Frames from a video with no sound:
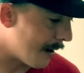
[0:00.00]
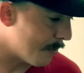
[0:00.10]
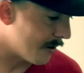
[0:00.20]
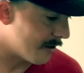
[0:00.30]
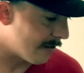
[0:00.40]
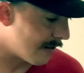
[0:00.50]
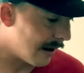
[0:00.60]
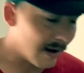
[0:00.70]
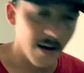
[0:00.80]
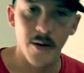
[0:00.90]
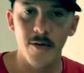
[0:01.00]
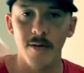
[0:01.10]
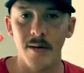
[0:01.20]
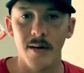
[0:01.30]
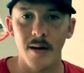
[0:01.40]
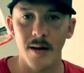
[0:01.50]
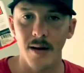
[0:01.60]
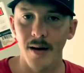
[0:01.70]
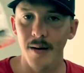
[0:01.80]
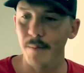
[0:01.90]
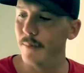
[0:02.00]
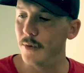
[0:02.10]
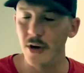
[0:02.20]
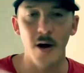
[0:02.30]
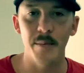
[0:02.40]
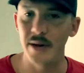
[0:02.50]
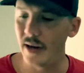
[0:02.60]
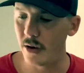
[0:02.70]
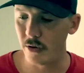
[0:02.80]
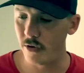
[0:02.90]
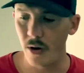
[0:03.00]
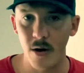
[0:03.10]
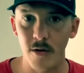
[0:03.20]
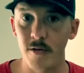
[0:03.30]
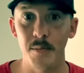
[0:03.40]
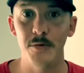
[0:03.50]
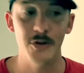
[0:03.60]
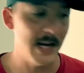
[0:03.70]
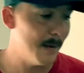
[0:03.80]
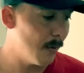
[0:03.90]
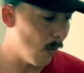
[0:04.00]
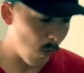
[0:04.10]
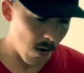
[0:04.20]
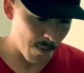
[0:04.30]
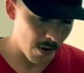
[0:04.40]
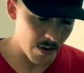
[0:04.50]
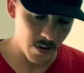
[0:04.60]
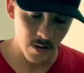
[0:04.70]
bunch of Senkos. Yum Dingers are awesome, cheap, Walmart.